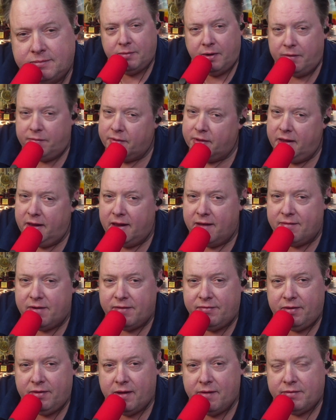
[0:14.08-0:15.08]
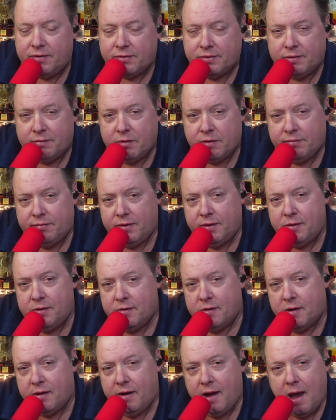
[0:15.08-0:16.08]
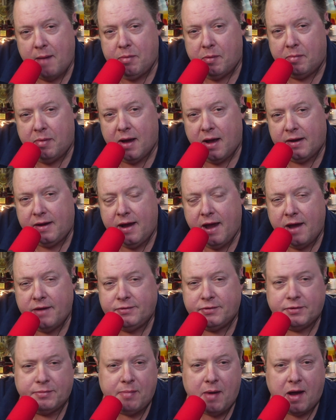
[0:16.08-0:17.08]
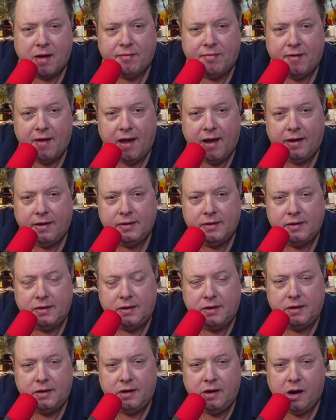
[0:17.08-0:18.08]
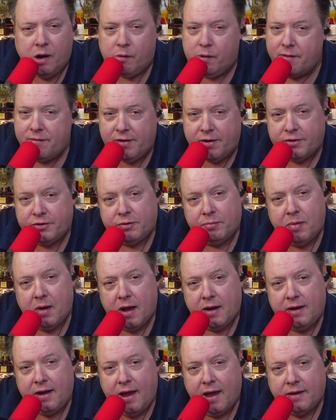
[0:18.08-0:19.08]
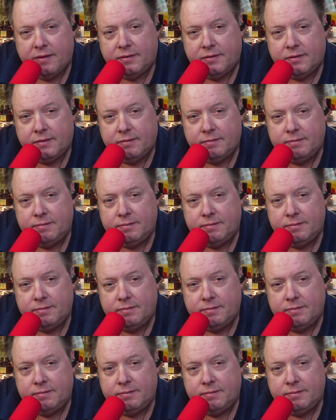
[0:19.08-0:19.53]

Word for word: We'd really love it if you left us a review on Apple Podcasts or Spotify or wherever you get your podcasts,